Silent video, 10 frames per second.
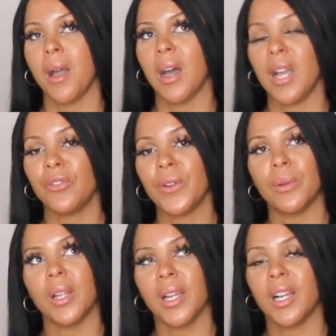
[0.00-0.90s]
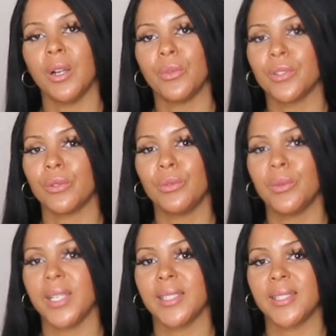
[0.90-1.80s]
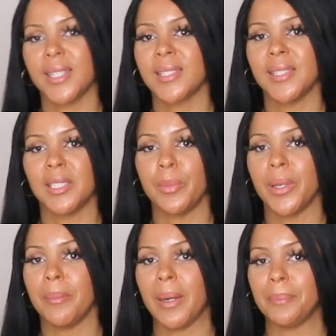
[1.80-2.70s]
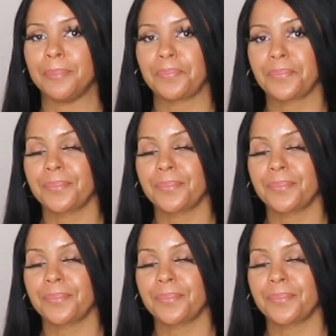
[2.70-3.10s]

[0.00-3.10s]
I felt like I was always destined to be a mum.